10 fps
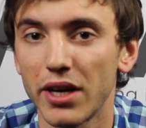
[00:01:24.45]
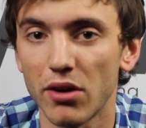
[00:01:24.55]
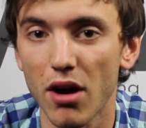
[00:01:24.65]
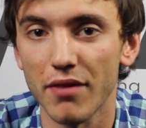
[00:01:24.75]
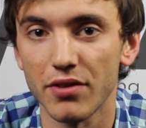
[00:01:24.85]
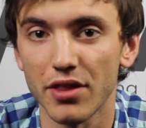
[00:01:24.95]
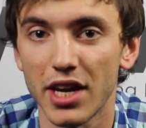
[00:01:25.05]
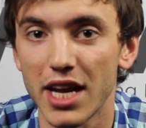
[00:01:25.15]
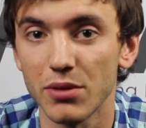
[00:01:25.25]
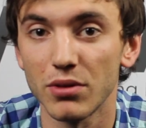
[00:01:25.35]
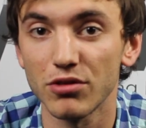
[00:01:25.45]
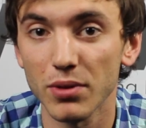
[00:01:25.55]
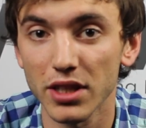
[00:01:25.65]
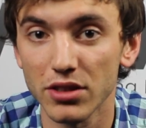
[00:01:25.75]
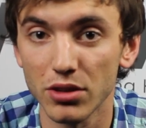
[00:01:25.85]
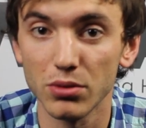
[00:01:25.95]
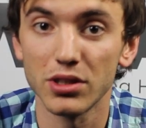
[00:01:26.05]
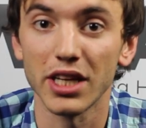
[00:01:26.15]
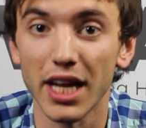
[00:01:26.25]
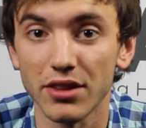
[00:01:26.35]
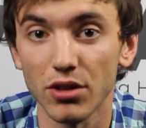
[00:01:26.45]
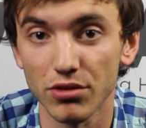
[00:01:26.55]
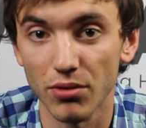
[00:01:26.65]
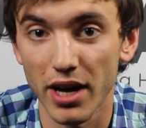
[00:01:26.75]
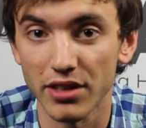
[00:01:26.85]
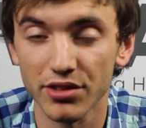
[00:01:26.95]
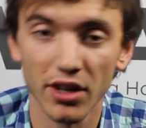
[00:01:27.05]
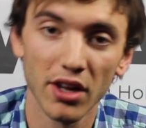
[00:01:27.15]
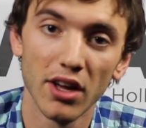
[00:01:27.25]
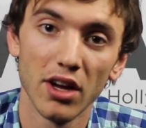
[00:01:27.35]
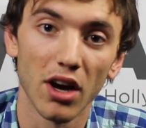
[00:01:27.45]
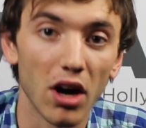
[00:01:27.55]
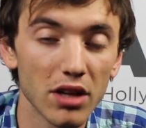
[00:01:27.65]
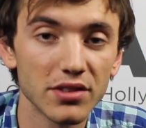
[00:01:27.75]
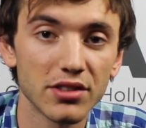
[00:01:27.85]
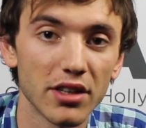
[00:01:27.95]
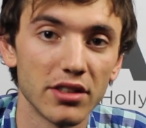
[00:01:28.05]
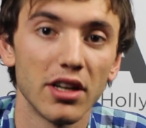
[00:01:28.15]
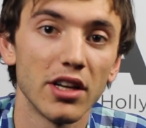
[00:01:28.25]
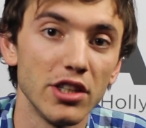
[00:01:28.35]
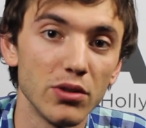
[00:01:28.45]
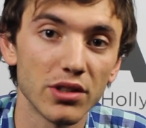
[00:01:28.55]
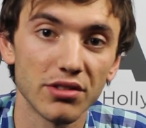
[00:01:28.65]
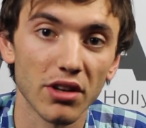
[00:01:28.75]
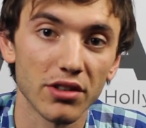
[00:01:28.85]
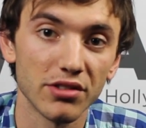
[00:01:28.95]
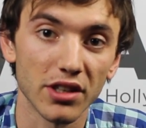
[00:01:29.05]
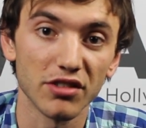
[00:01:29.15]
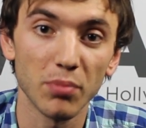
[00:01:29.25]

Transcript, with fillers: bigger offer than anyone is willing to get those rights, all of a sudden you could start seeing